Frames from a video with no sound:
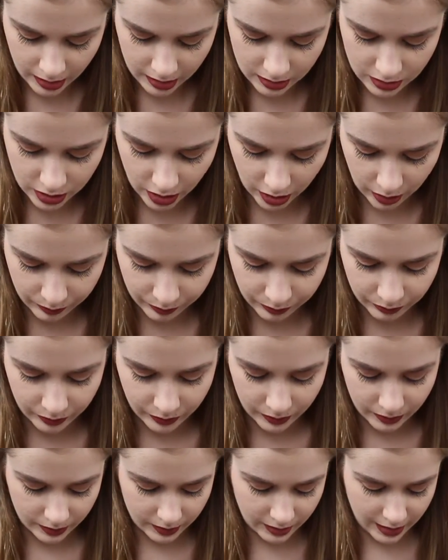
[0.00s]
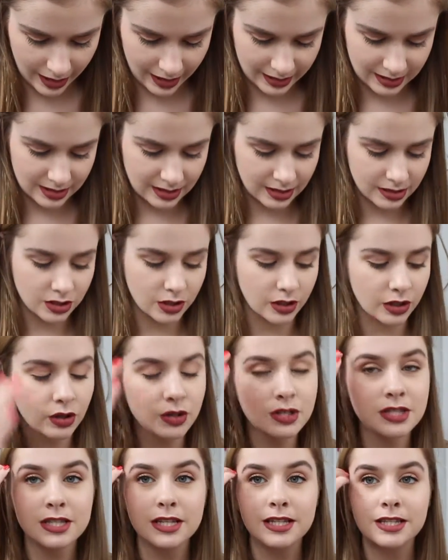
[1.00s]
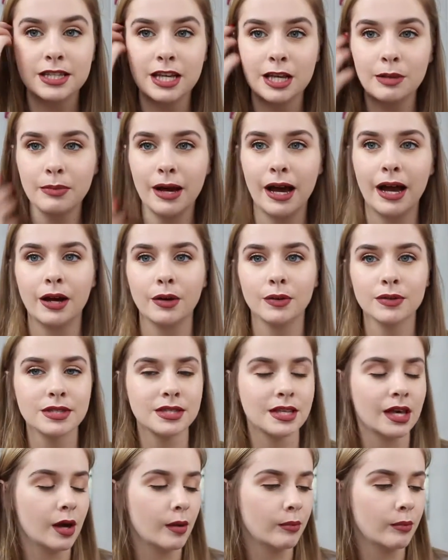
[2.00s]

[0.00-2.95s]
So, yes. So it costs £16.